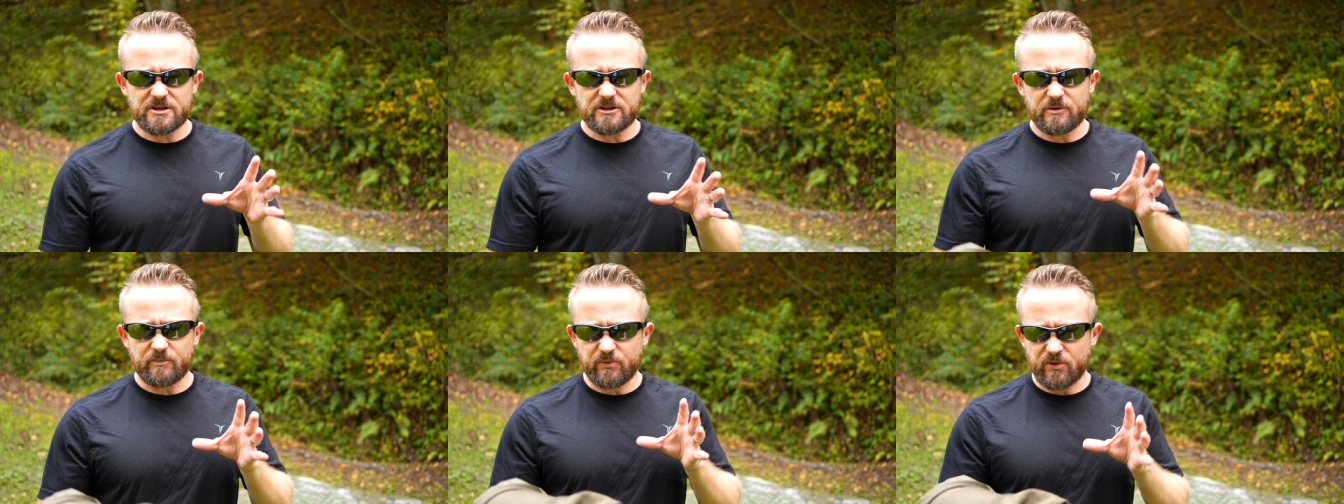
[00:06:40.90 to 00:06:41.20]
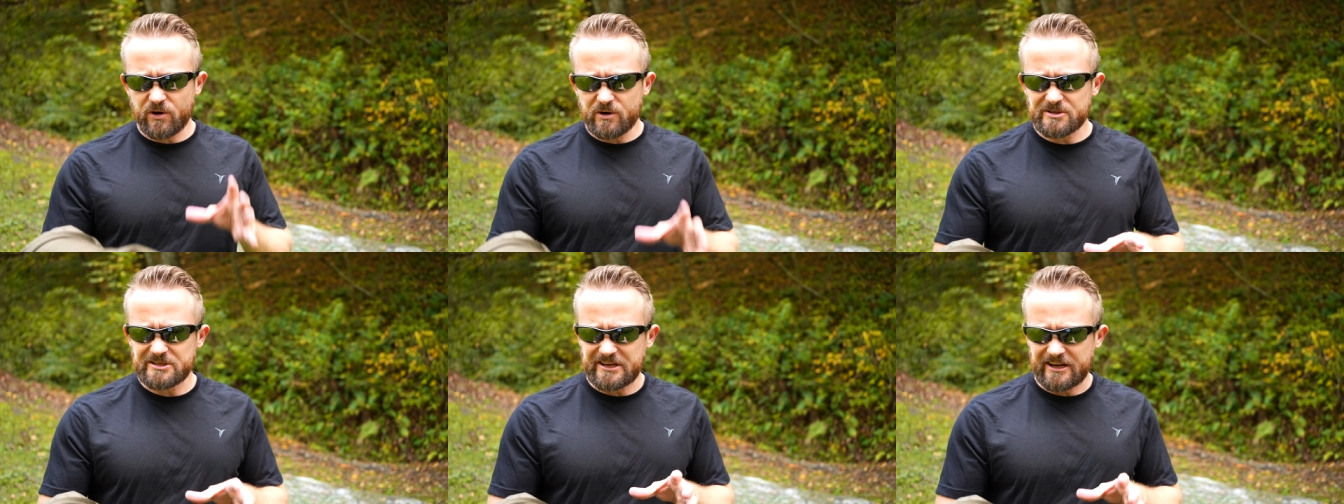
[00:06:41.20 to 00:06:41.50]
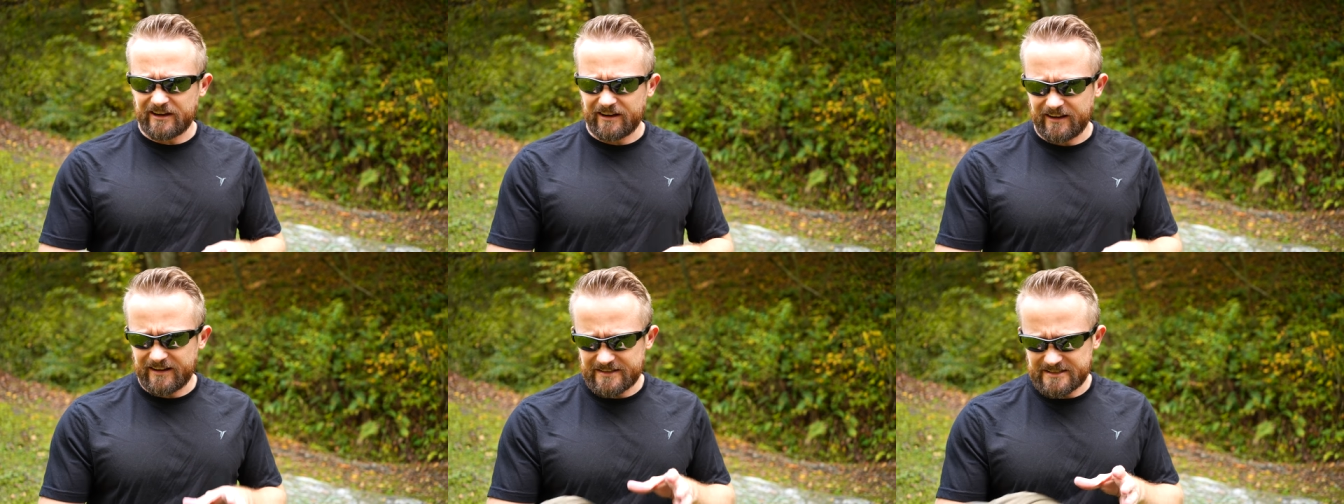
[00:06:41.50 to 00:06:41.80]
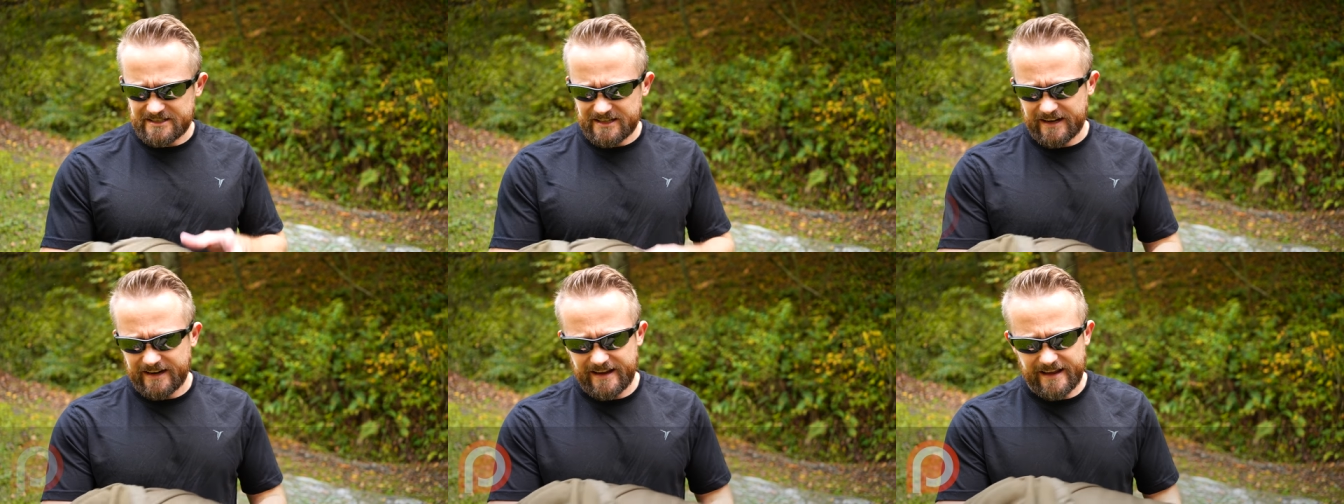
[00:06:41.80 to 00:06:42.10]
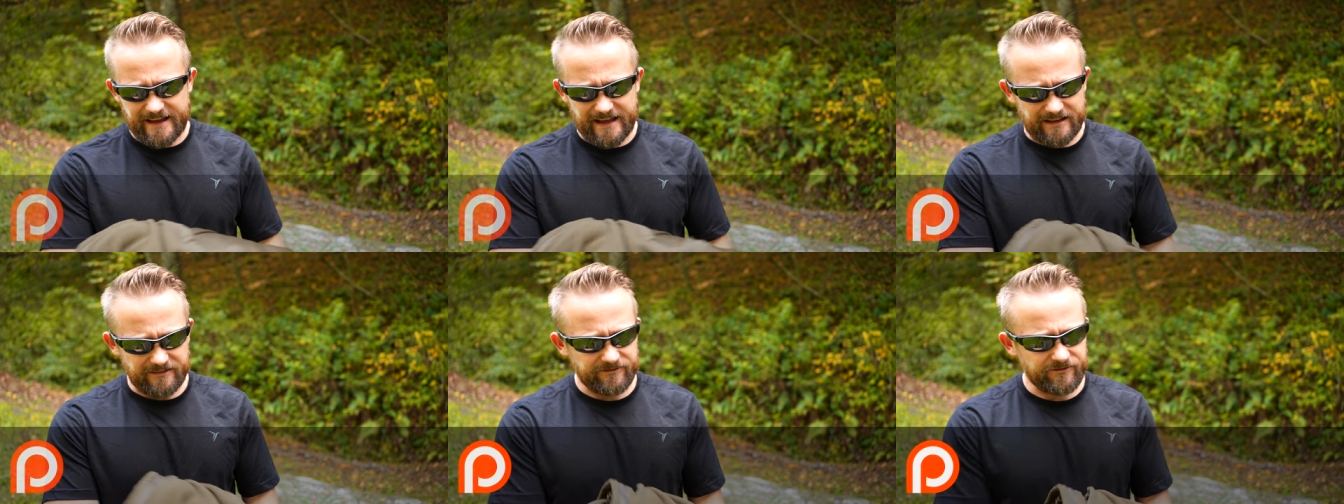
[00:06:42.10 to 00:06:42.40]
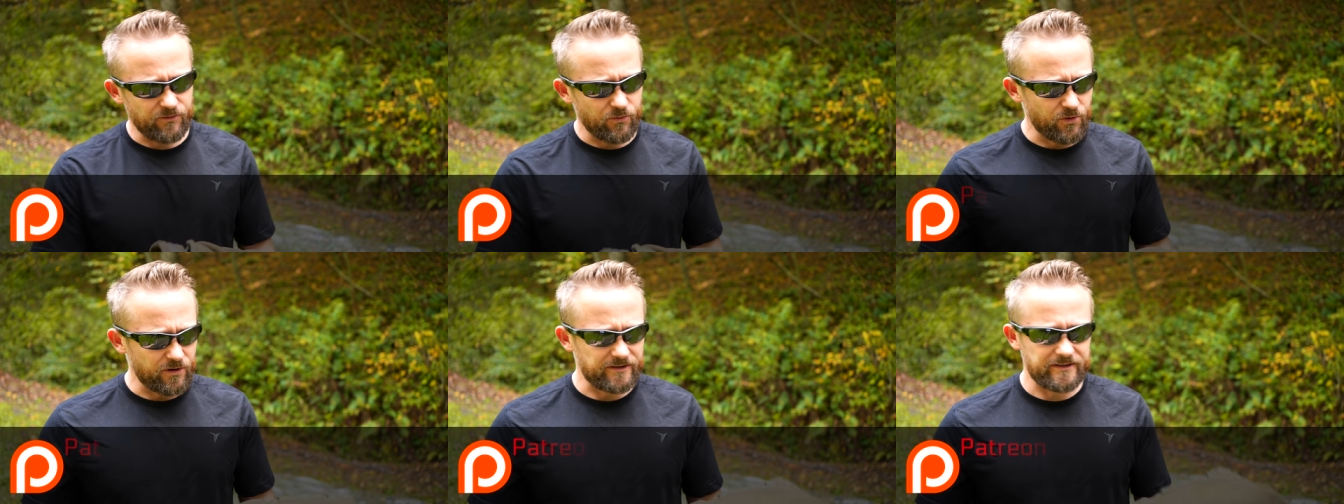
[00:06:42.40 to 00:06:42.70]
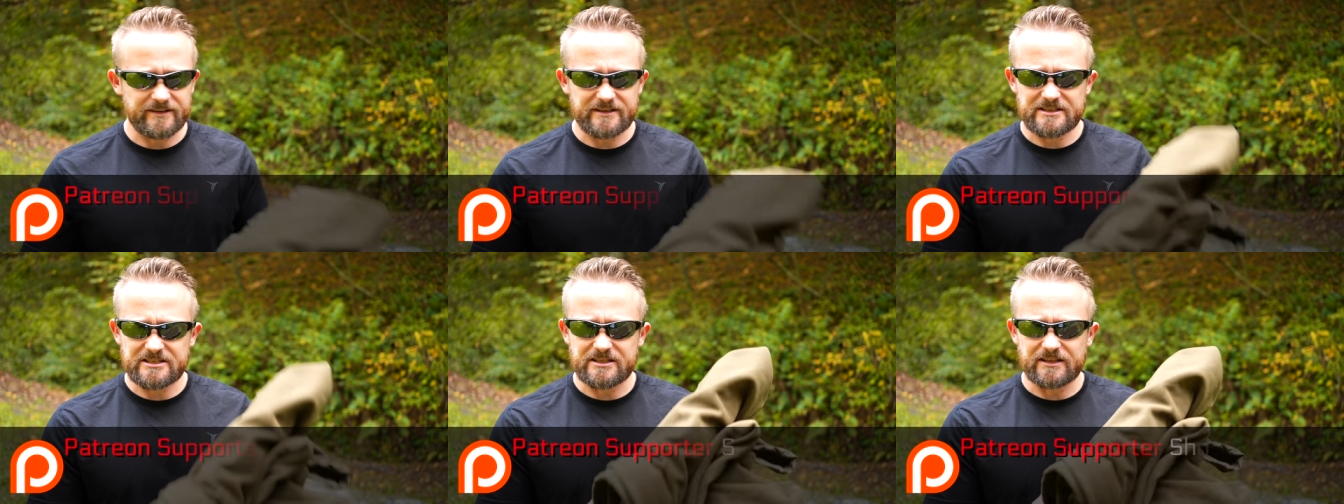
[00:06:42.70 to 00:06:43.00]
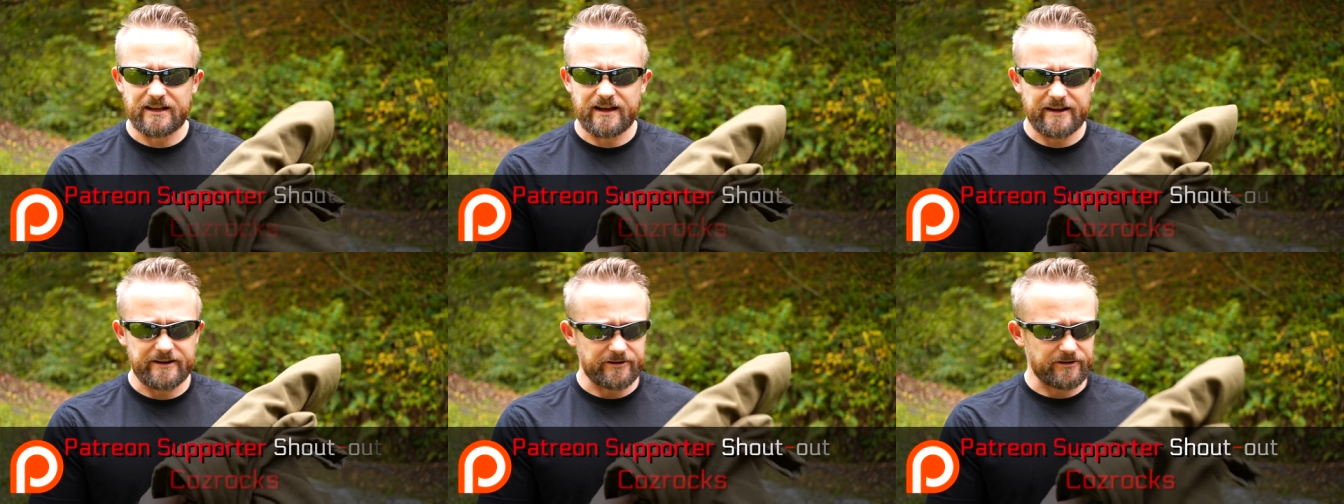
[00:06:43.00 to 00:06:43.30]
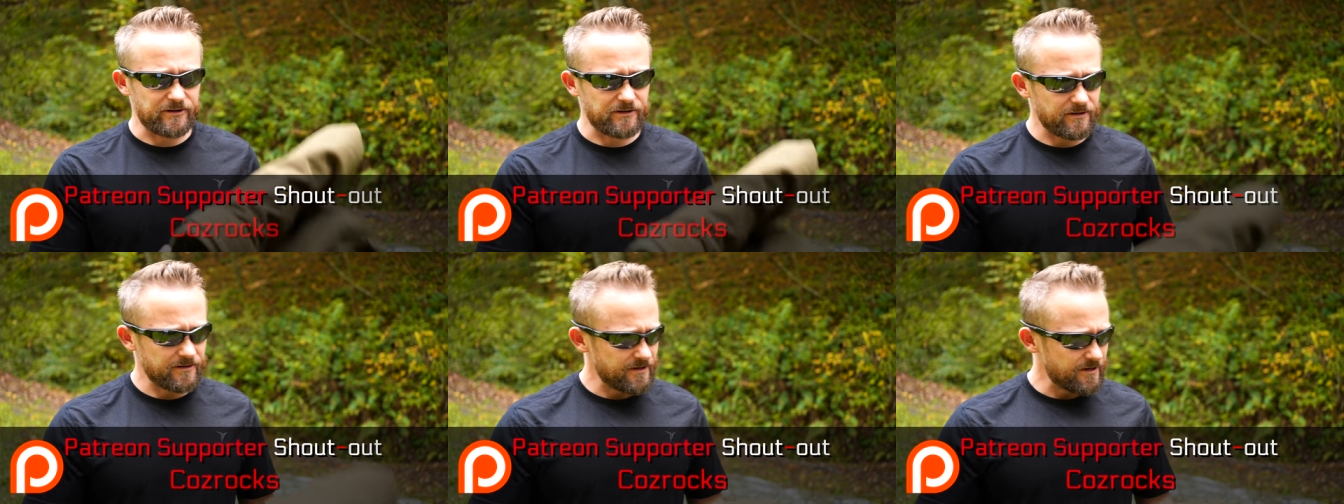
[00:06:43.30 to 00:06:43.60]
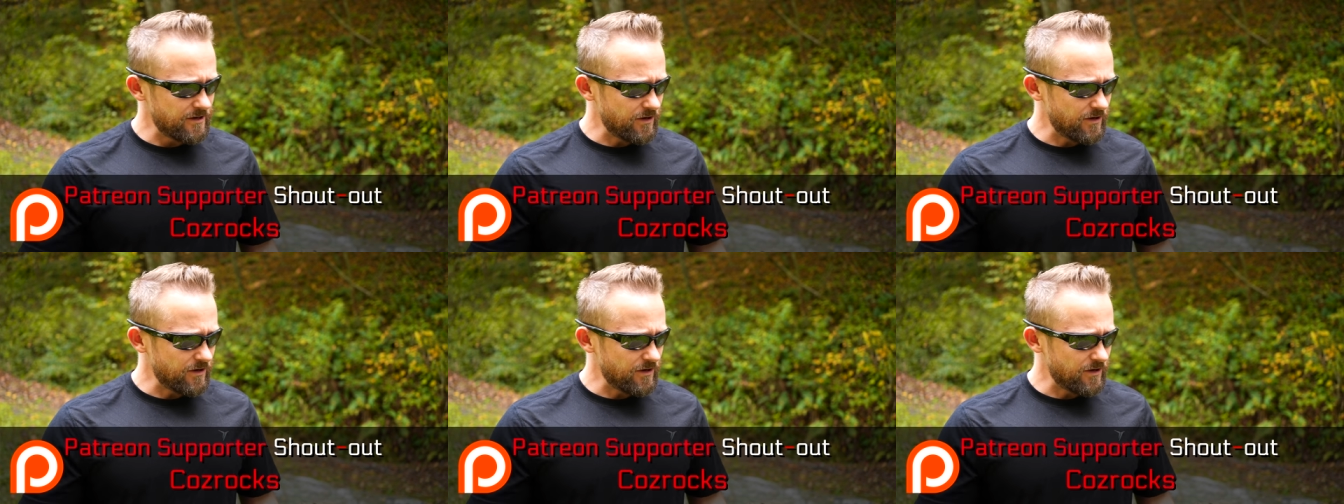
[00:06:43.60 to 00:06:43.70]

are the pros and cons that I have for this liner.